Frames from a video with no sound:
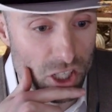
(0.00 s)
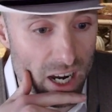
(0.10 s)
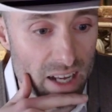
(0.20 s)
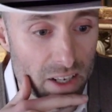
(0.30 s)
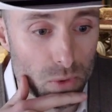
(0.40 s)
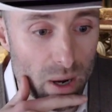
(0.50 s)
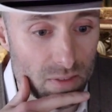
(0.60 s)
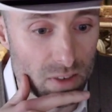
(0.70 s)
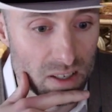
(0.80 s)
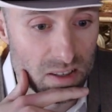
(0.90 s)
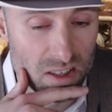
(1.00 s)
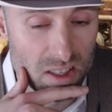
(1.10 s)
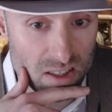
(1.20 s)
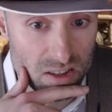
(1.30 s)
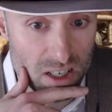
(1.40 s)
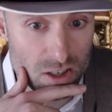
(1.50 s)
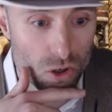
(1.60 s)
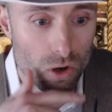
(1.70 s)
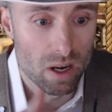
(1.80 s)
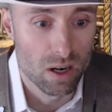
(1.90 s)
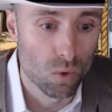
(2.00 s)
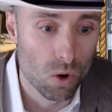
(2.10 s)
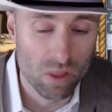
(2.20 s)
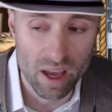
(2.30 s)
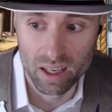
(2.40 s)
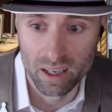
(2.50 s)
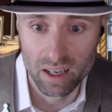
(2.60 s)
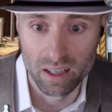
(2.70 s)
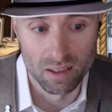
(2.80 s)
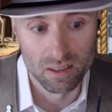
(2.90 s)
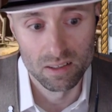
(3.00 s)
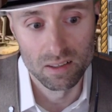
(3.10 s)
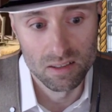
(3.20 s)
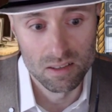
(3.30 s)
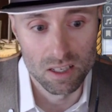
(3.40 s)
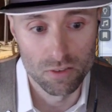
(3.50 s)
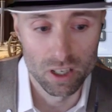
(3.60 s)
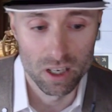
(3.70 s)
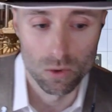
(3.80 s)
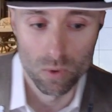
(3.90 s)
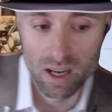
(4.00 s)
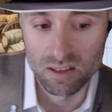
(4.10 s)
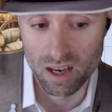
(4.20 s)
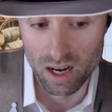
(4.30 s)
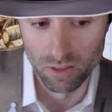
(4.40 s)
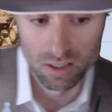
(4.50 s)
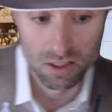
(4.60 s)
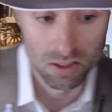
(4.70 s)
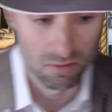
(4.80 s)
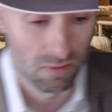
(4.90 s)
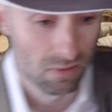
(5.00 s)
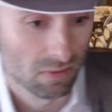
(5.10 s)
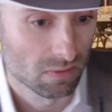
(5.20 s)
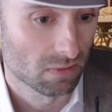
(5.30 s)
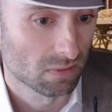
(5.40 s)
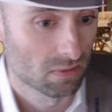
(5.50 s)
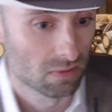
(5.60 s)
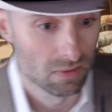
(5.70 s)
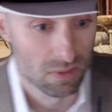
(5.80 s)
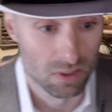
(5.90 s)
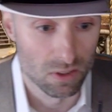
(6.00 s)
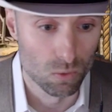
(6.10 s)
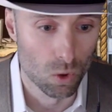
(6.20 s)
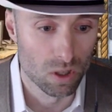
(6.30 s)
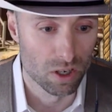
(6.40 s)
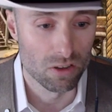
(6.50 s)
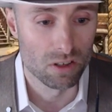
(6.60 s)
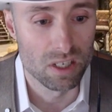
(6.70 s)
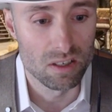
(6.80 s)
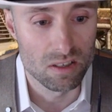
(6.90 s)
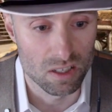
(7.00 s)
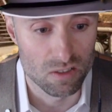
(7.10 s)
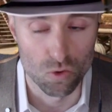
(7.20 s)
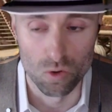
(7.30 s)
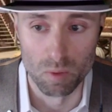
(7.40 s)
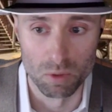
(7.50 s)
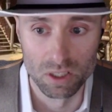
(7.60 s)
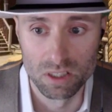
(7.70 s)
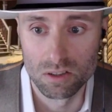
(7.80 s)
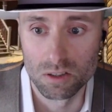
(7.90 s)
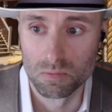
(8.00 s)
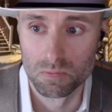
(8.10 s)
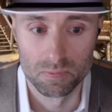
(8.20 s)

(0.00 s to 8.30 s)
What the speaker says: John, you have a 6 there, so go ahead and roll that again. See if you can get a raise out of it. Roll another D6 for me, please.